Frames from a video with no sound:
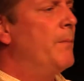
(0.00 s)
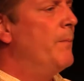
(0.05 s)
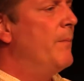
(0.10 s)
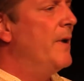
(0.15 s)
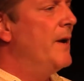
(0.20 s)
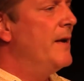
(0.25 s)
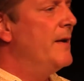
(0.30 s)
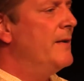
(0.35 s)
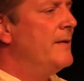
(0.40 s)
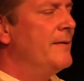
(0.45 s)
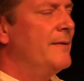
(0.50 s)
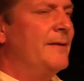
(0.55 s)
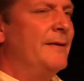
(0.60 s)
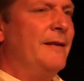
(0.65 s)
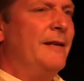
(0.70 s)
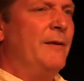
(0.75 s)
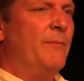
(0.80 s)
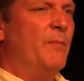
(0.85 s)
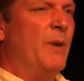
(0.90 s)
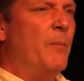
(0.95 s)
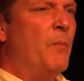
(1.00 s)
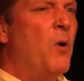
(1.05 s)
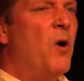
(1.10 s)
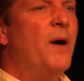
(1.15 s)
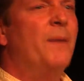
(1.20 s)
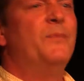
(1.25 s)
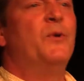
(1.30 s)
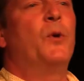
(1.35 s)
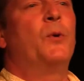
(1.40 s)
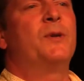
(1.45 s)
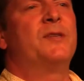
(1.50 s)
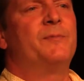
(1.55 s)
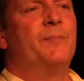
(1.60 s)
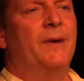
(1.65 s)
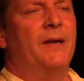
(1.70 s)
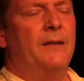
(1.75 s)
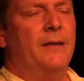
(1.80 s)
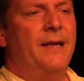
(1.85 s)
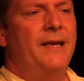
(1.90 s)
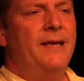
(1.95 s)
my mom noticed
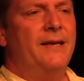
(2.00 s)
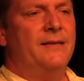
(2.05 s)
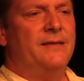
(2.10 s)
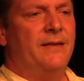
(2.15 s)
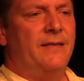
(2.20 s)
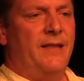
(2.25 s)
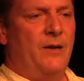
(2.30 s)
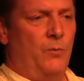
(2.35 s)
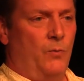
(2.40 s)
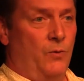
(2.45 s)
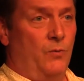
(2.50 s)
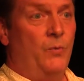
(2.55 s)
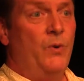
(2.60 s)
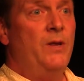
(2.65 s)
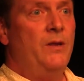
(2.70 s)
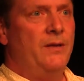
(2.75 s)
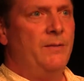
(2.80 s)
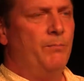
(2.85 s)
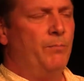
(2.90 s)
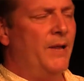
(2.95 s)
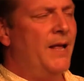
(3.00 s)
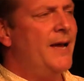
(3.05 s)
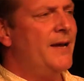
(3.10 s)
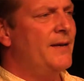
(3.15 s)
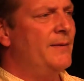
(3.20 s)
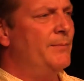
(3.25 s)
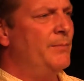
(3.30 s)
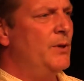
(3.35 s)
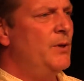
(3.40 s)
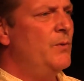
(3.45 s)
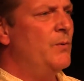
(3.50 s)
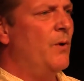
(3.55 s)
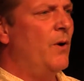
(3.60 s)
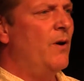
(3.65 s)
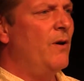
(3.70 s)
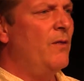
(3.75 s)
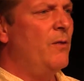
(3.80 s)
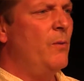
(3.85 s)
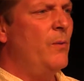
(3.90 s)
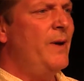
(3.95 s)
my legs, and they were really black and blue
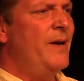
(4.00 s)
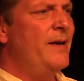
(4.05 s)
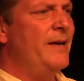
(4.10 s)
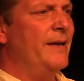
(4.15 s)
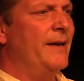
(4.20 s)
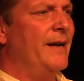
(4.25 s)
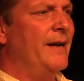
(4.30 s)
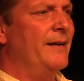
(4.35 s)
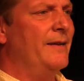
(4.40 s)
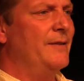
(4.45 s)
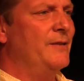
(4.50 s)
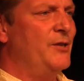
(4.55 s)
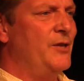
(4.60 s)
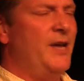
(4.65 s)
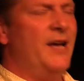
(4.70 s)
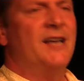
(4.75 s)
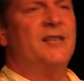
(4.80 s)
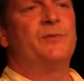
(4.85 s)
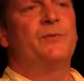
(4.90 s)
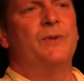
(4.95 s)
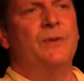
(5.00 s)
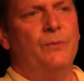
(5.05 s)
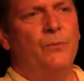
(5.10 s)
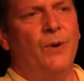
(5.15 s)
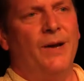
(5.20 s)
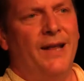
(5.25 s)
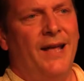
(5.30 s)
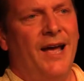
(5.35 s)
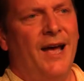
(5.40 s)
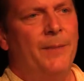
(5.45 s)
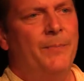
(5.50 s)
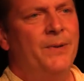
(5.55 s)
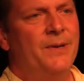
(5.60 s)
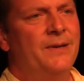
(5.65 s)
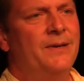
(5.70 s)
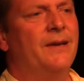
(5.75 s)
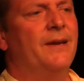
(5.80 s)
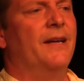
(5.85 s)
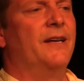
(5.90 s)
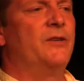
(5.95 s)
all the way, and she asked me what
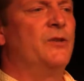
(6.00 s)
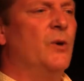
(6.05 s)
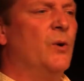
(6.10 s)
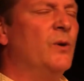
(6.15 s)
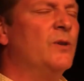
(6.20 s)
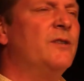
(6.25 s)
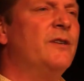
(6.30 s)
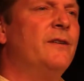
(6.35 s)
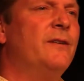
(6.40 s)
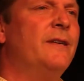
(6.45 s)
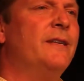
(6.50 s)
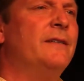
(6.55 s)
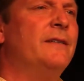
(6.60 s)
happened, and I told her,